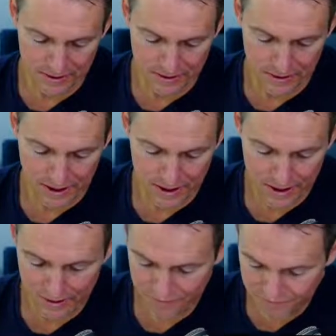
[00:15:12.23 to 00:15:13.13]
14%,
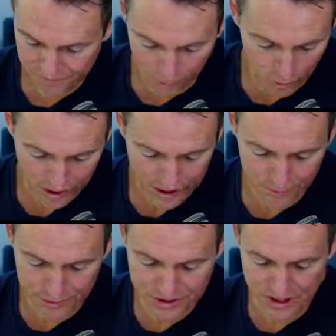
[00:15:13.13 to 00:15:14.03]

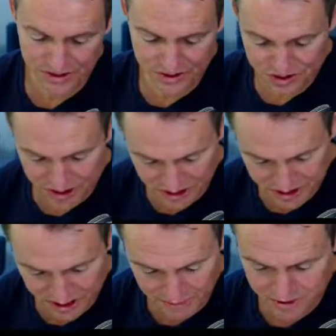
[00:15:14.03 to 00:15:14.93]

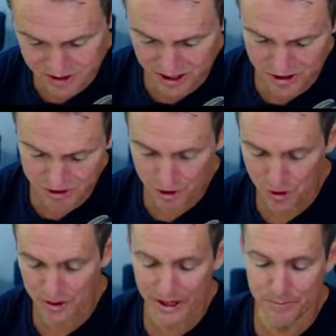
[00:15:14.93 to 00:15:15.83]
16%,
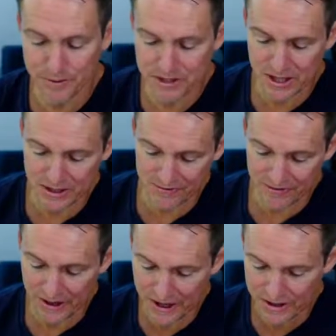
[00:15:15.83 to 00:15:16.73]
13% for
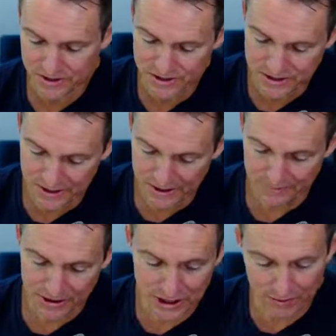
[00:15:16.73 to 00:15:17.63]
houses,
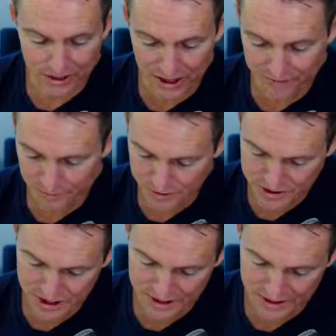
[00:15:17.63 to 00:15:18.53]

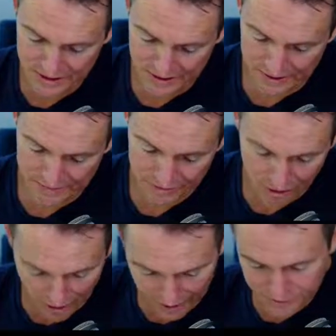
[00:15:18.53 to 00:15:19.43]
11%,
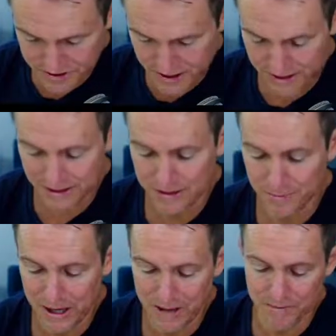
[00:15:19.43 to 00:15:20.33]
9% in
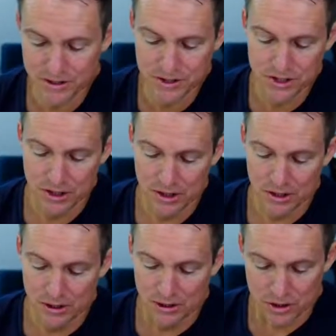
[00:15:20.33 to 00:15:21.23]
apartments,
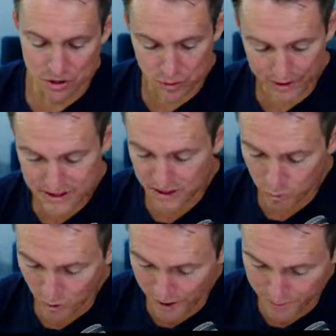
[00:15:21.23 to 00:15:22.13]

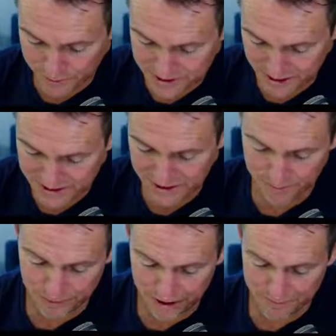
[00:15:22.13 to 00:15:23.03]
21% in
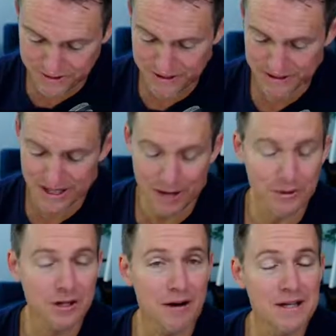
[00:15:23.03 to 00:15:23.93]
apartments in Darwin,
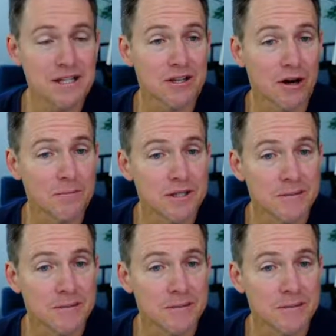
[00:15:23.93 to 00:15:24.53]
crazy times.